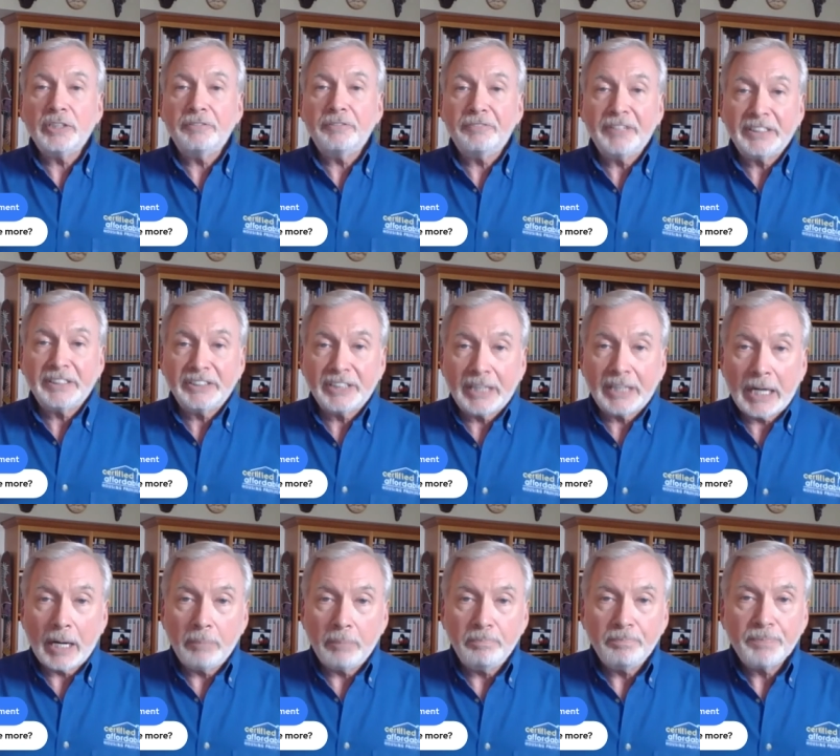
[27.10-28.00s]
fix it
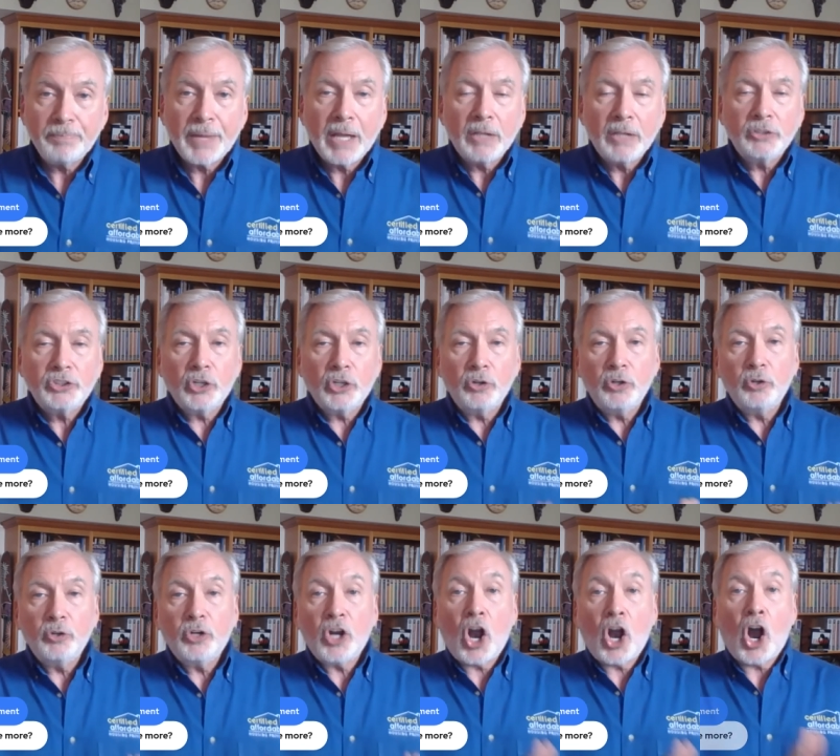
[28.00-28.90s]
up. So
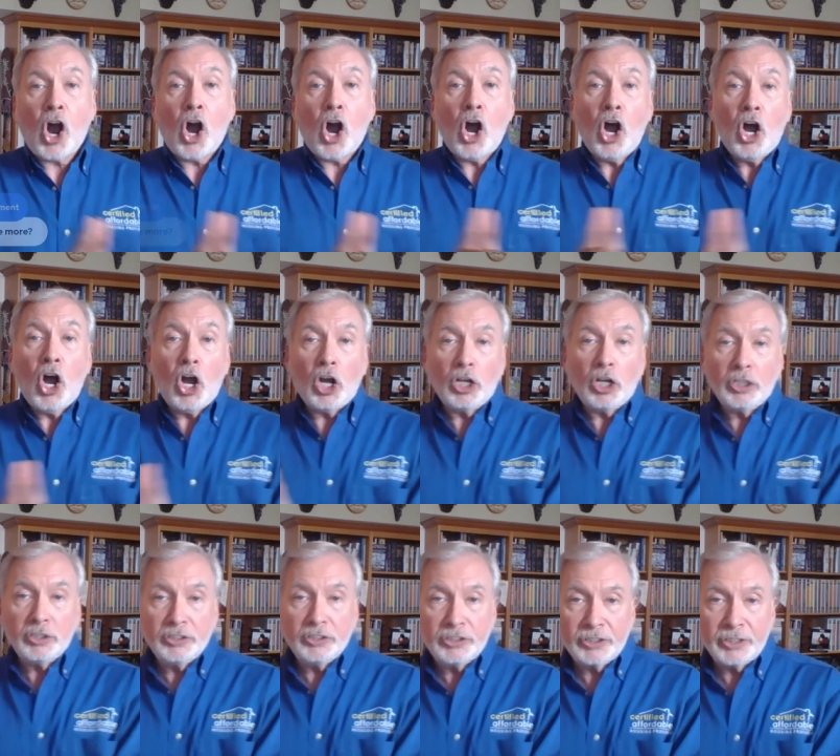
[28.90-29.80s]
you
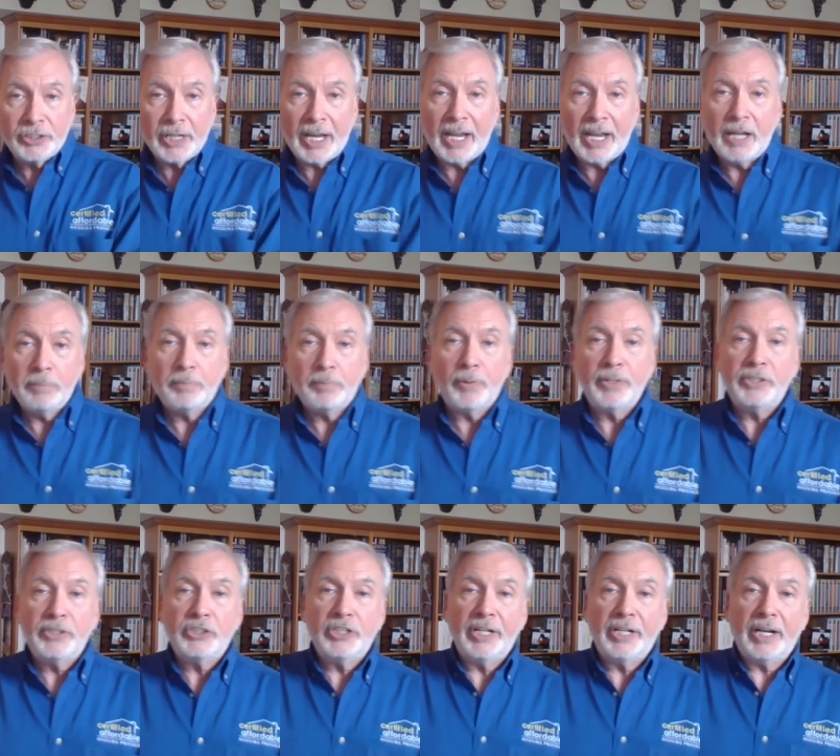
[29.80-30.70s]
cause
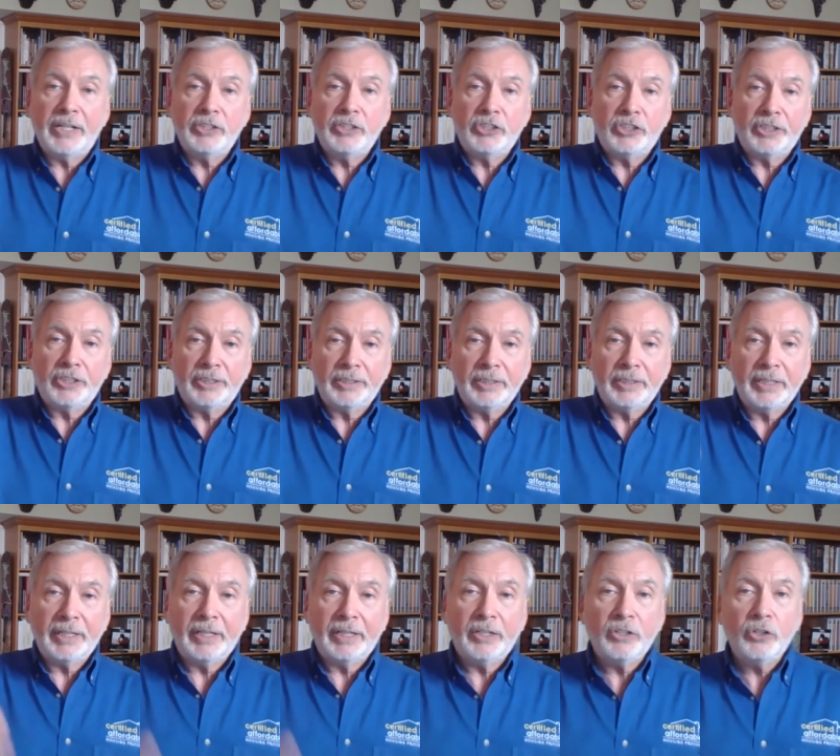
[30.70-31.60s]
appreciation
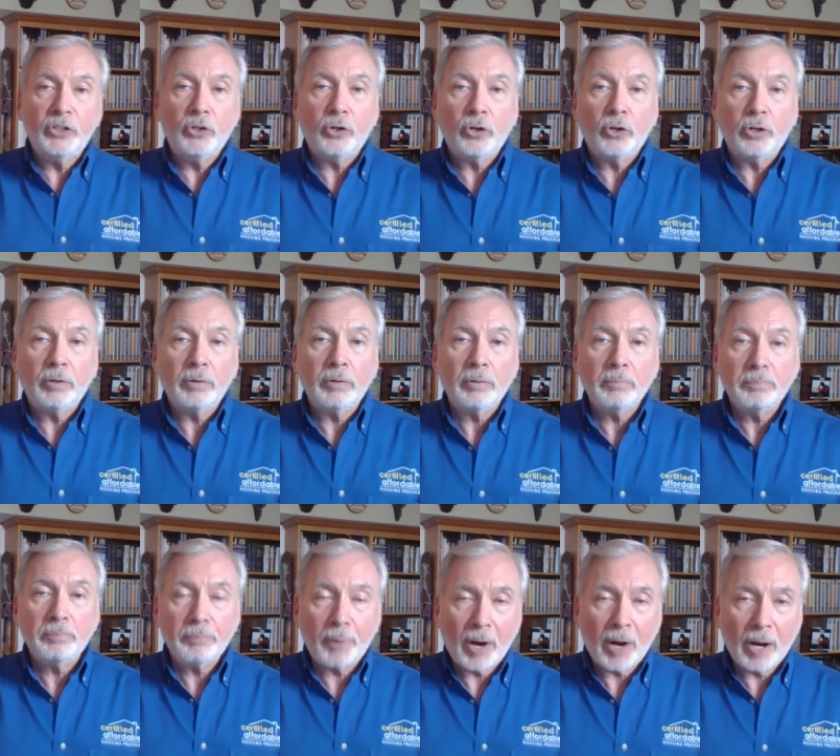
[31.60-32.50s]
in your
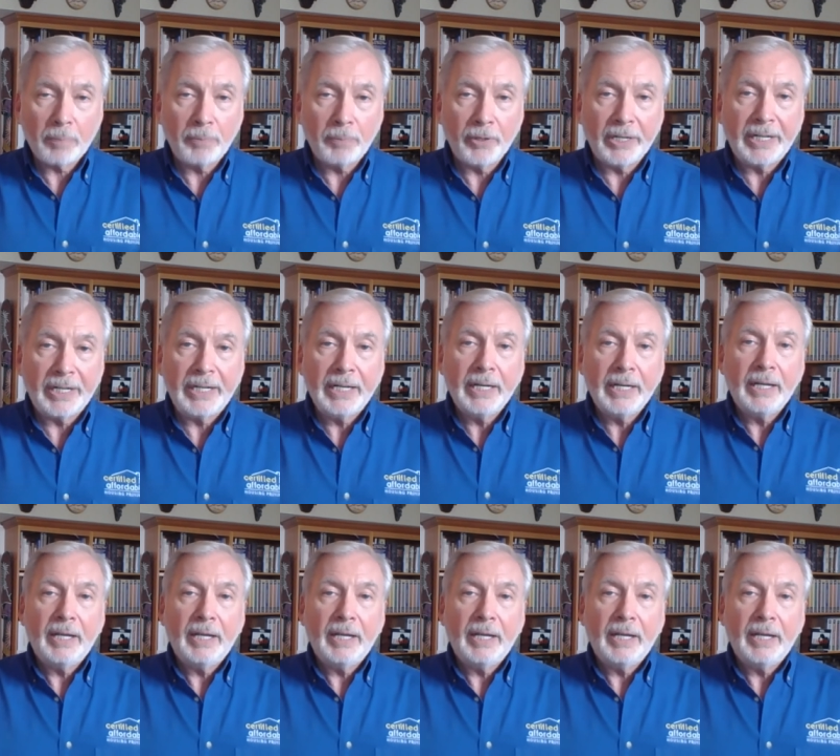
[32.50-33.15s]
property.